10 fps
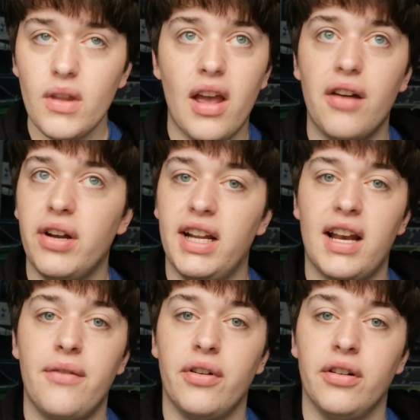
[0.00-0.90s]
Uh, really
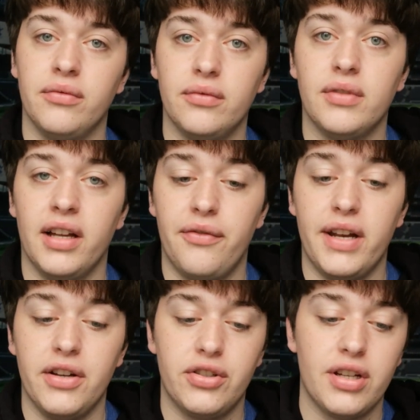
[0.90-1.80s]
clever uh,
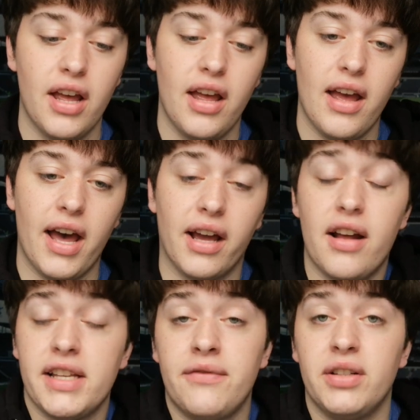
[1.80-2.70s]
finish, and it
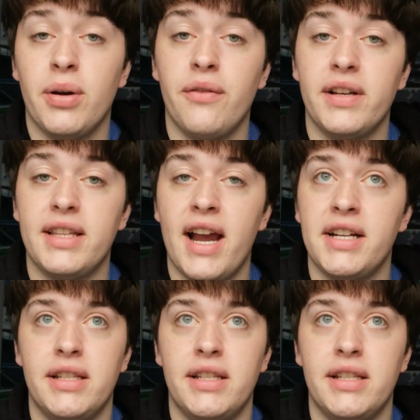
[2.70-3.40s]
got us up to the perfect start.